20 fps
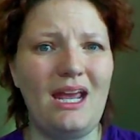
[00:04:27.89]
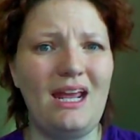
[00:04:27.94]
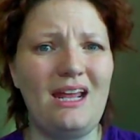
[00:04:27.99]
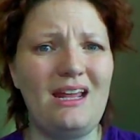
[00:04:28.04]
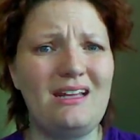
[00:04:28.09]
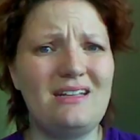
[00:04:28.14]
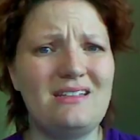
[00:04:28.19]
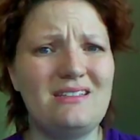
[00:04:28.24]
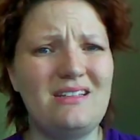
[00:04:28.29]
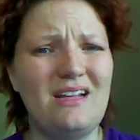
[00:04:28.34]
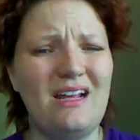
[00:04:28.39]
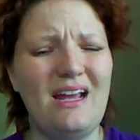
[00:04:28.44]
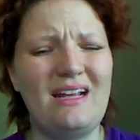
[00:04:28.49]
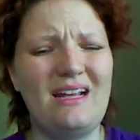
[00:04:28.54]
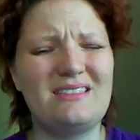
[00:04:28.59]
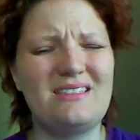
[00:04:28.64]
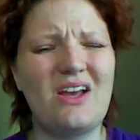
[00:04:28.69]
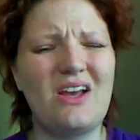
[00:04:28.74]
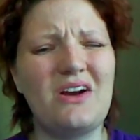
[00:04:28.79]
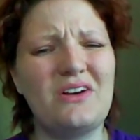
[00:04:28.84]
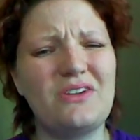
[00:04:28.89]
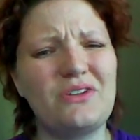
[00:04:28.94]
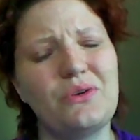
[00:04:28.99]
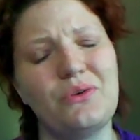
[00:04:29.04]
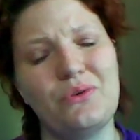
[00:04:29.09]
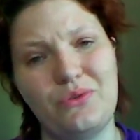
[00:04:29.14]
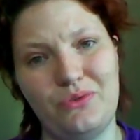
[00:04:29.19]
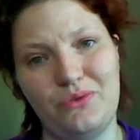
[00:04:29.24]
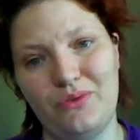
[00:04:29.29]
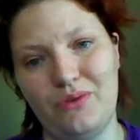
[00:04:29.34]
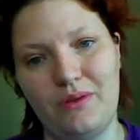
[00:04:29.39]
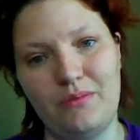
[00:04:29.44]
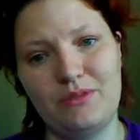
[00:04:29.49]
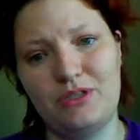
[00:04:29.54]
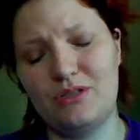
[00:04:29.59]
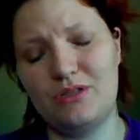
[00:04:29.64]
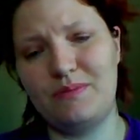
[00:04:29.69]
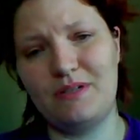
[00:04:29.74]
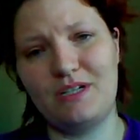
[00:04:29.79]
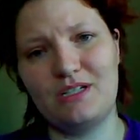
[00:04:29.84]
it, it's hard to go through them
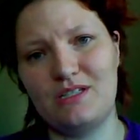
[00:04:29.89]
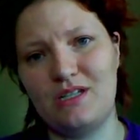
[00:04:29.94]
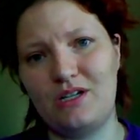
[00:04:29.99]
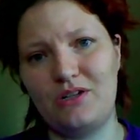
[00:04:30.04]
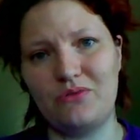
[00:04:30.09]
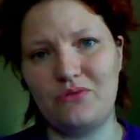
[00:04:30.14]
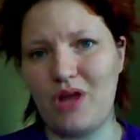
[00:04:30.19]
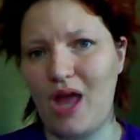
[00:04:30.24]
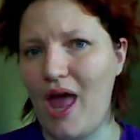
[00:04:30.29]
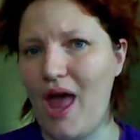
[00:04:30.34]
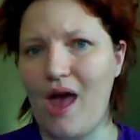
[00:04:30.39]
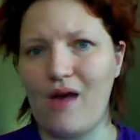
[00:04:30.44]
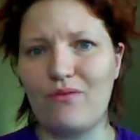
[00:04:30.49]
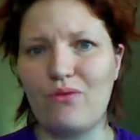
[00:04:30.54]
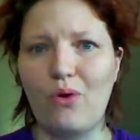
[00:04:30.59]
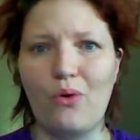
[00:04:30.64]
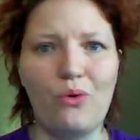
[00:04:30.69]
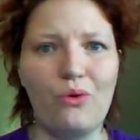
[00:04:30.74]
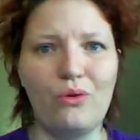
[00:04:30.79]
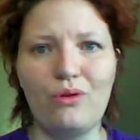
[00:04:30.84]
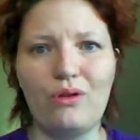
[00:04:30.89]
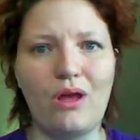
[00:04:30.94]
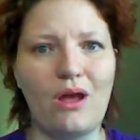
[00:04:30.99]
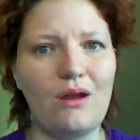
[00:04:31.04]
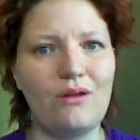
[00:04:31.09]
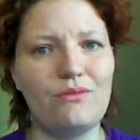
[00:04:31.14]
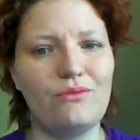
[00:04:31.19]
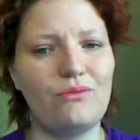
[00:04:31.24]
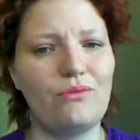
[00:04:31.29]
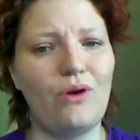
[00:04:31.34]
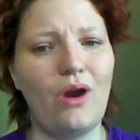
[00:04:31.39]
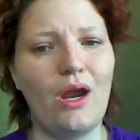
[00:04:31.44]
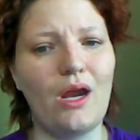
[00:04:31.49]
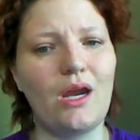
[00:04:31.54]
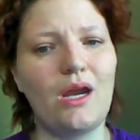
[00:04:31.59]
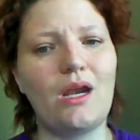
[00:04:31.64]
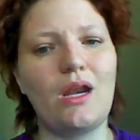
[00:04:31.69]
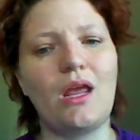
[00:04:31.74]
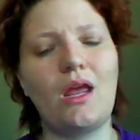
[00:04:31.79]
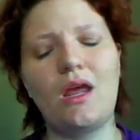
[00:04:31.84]
just because they don't have a whole lot of
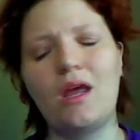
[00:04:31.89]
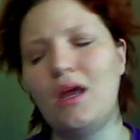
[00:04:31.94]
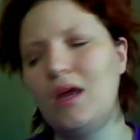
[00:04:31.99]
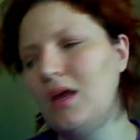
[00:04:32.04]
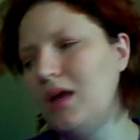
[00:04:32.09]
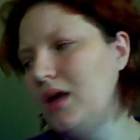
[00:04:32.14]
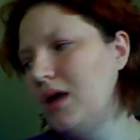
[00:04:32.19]
variety.